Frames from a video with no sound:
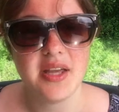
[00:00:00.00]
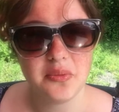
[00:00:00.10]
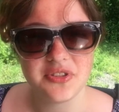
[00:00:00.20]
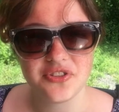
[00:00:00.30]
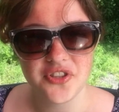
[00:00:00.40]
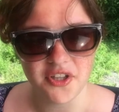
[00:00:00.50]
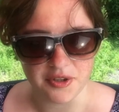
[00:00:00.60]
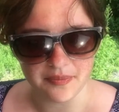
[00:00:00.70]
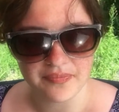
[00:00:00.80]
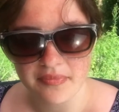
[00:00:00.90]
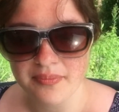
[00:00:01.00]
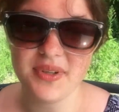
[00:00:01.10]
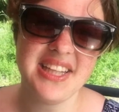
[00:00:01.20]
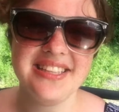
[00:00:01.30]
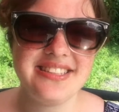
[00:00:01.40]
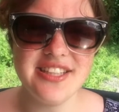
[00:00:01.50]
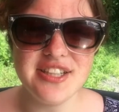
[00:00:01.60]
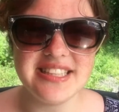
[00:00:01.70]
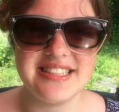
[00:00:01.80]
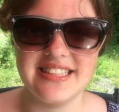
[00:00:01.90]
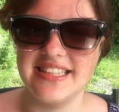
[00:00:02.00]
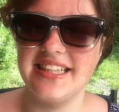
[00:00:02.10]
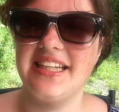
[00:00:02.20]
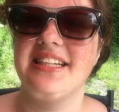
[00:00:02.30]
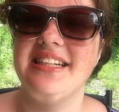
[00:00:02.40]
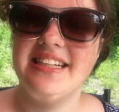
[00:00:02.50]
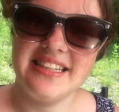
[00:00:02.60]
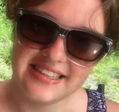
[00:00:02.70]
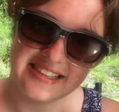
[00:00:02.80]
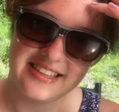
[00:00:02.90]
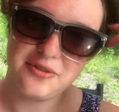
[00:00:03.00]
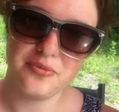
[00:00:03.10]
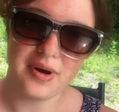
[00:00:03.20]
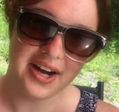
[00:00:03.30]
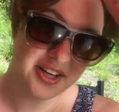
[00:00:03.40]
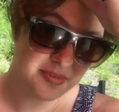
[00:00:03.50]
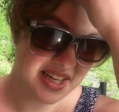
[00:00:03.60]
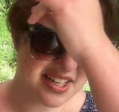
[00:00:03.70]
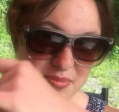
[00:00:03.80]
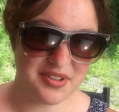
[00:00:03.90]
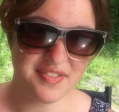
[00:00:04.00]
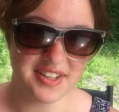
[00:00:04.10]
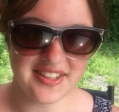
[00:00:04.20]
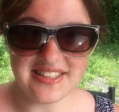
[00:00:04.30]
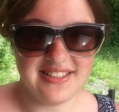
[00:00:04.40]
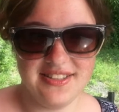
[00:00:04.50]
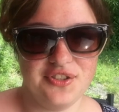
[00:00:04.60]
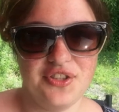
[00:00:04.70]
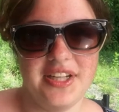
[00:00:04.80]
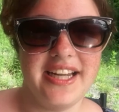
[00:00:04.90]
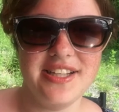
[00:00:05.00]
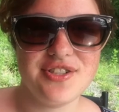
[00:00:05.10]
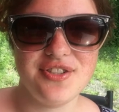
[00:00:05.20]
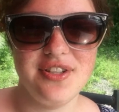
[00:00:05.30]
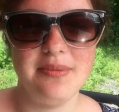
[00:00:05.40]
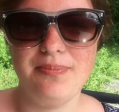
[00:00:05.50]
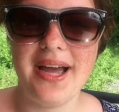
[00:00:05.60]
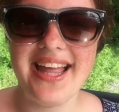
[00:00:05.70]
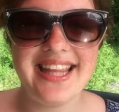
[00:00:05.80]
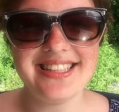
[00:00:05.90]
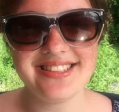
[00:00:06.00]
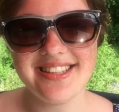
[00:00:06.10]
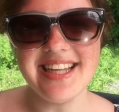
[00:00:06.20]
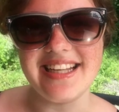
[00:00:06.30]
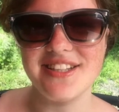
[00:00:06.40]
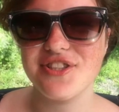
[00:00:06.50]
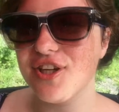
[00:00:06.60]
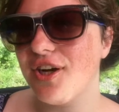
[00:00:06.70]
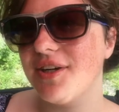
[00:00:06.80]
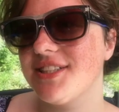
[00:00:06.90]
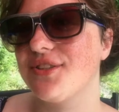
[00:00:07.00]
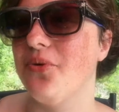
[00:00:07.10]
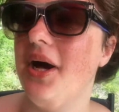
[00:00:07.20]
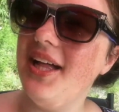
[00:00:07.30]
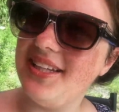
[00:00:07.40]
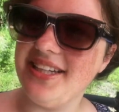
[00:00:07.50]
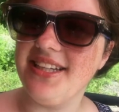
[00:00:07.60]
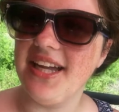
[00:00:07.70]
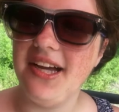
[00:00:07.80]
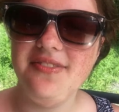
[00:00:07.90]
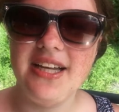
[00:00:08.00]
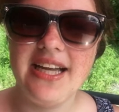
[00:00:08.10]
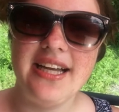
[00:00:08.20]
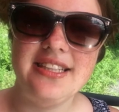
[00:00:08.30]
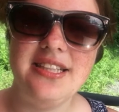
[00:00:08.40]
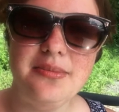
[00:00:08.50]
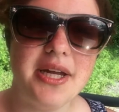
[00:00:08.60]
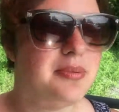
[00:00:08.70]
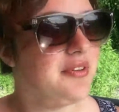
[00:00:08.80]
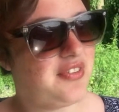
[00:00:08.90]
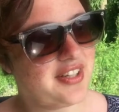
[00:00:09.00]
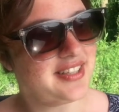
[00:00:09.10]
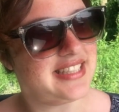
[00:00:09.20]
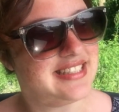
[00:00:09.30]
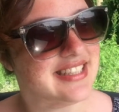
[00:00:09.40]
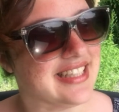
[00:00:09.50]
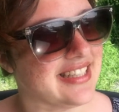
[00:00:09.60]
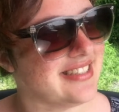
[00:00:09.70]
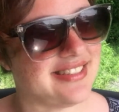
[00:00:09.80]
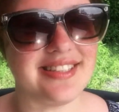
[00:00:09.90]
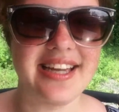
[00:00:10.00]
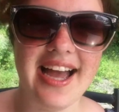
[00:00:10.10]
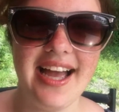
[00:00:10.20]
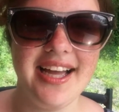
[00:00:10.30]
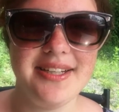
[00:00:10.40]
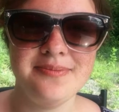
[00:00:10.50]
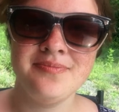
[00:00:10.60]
It was dirt. But seriously, like, why are you making me feel these things, GH? And that's the thing, the show is quality enough to make me feel these things, yet